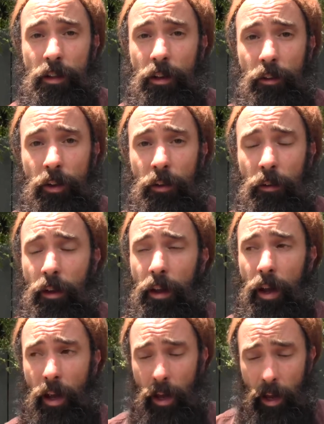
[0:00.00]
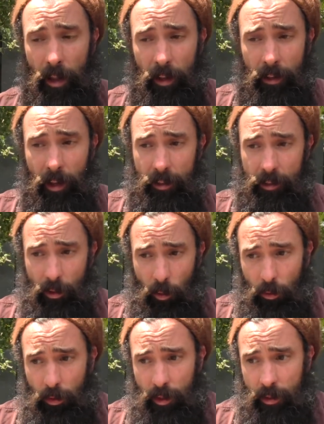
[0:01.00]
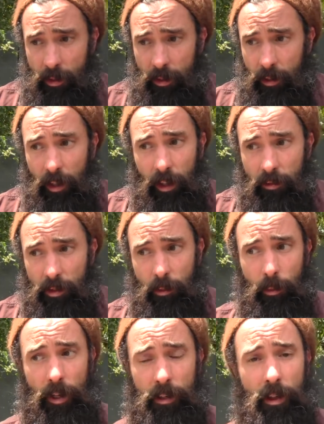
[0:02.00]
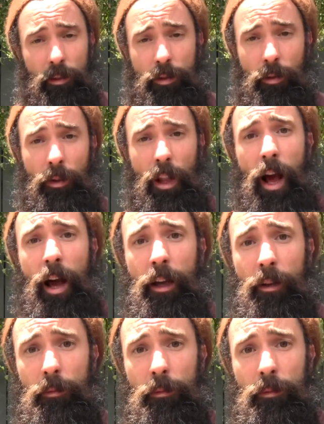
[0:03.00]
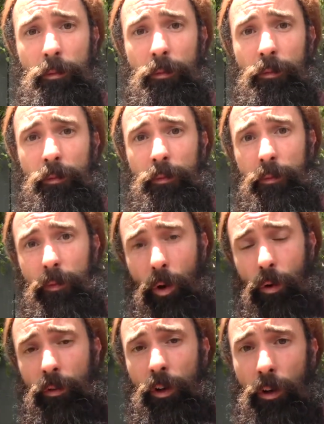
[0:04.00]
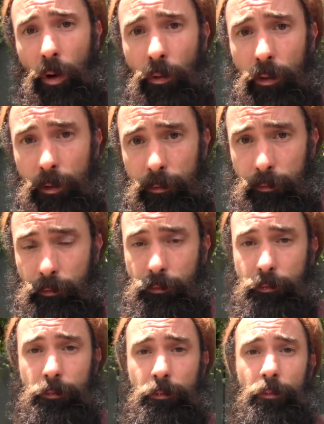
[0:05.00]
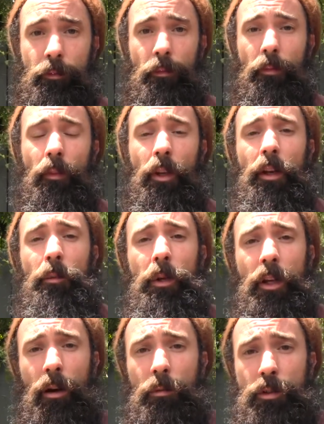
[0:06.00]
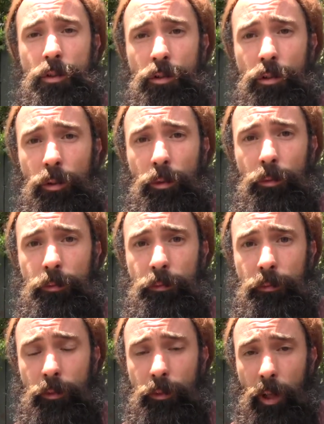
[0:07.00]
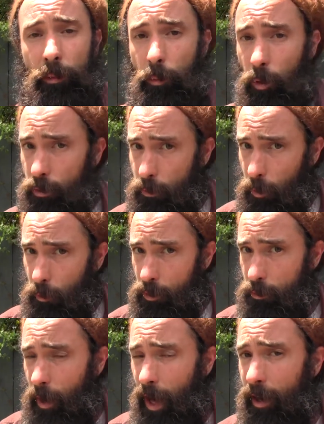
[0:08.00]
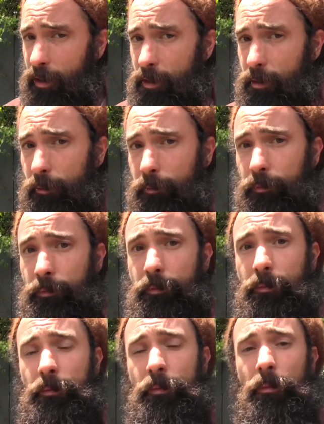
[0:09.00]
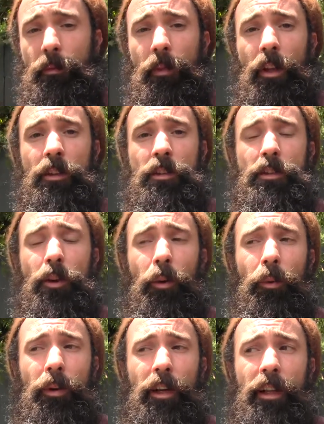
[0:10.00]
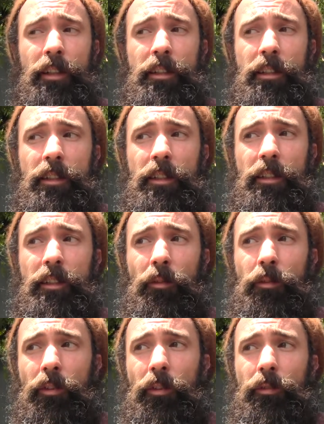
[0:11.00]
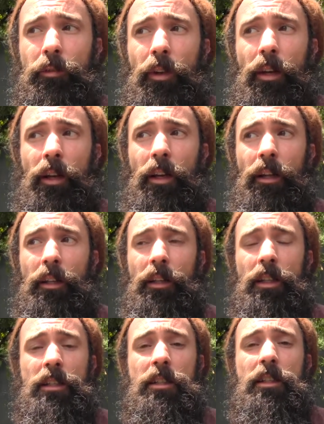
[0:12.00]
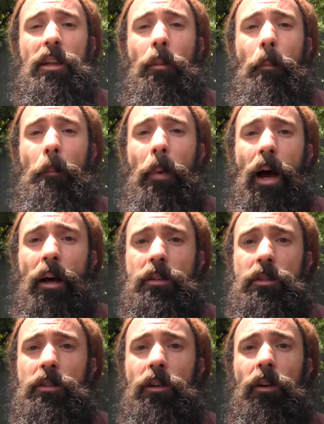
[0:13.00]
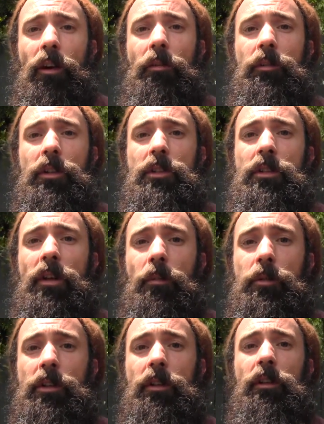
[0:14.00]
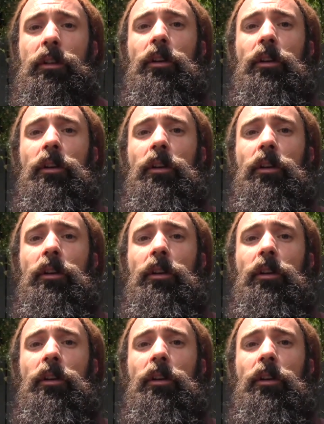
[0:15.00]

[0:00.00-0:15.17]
theory, they told us that if somebody tells you a lie over and over, it becomes true in most people's minds. So it's this is the master of deception